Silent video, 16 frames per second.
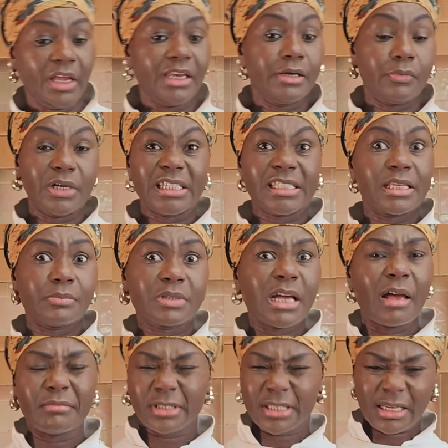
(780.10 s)
anyway
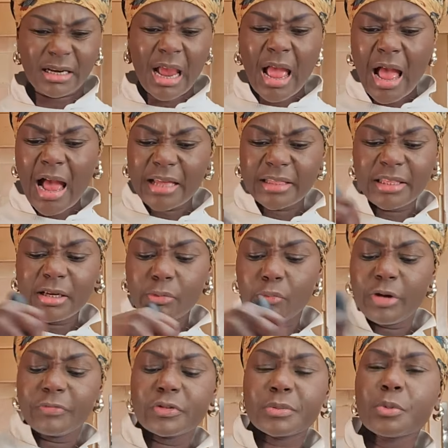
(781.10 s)
sometimes. And I think
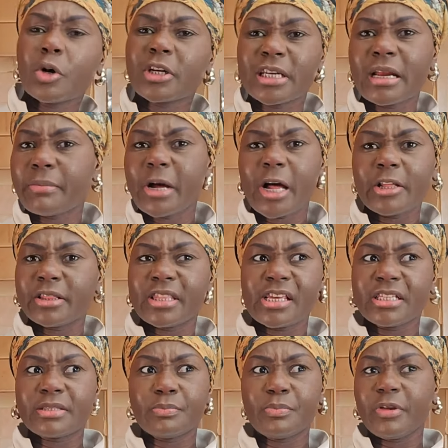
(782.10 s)
we've spoken about
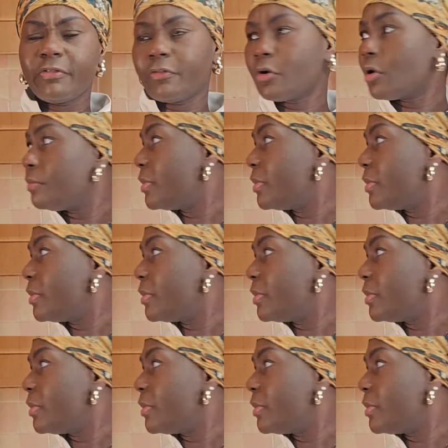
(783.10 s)
this before.